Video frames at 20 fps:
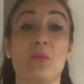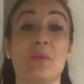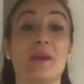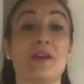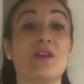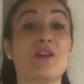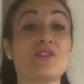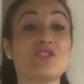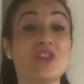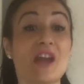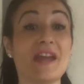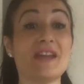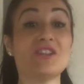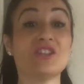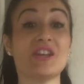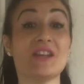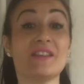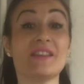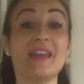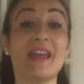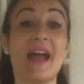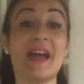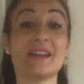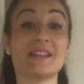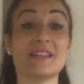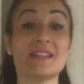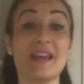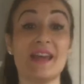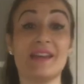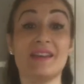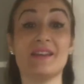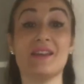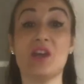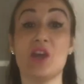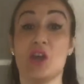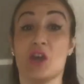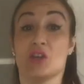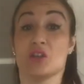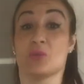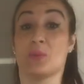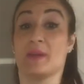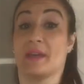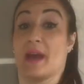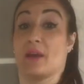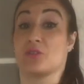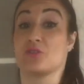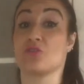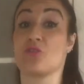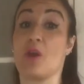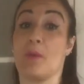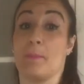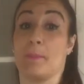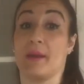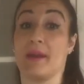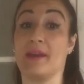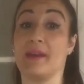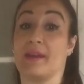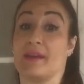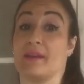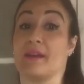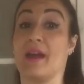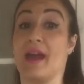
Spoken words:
We're changing the accent, so we're now dropping